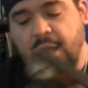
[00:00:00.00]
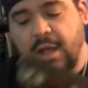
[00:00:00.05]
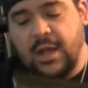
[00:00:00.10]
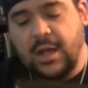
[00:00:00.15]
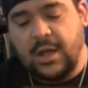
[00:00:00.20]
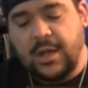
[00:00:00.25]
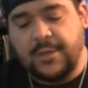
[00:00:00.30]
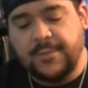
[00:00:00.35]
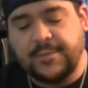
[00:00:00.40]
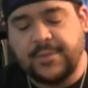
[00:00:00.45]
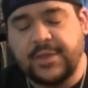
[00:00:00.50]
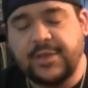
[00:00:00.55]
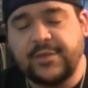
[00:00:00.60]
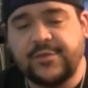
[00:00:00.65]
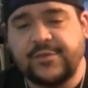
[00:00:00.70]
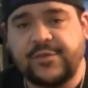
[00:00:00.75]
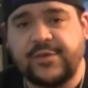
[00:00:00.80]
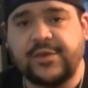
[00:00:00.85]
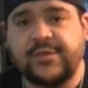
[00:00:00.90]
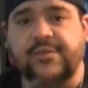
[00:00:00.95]
Um, his
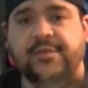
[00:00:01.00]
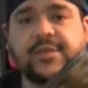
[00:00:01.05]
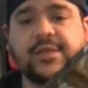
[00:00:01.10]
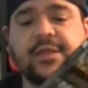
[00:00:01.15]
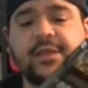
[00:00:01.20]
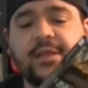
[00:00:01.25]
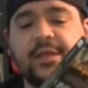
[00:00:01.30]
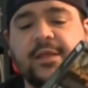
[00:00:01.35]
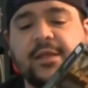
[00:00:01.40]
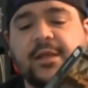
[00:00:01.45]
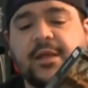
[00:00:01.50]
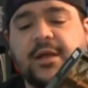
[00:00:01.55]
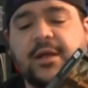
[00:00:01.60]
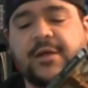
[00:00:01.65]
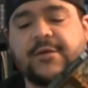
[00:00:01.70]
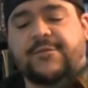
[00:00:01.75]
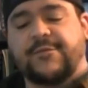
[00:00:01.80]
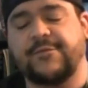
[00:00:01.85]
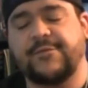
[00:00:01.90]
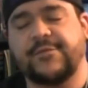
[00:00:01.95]
G T,
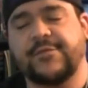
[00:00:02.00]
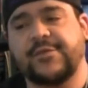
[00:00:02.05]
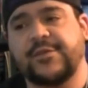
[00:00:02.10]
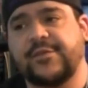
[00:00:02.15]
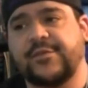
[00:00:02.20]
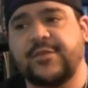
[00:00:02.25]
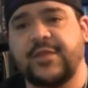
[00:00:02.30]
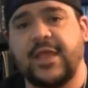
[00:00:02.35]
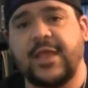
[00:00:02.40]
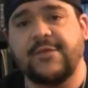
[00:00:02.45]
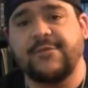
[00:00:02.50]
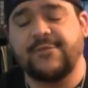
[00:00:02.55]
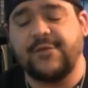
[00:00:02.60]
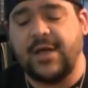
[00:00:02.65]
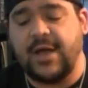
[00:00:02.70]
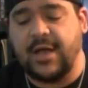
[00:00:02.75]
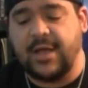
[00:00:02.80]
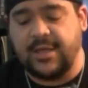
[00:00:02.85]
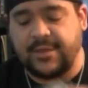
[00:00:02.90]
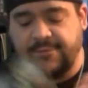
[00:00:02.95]
uh, G T A
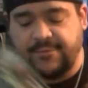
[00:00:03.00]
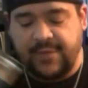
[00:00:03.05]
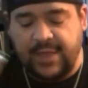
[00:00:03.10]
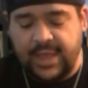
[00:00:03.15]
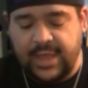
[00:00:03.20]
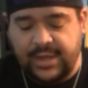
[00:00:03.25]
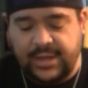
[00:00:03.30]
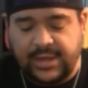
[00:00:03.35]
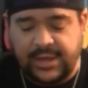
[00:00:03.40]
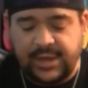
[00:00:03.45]
five, and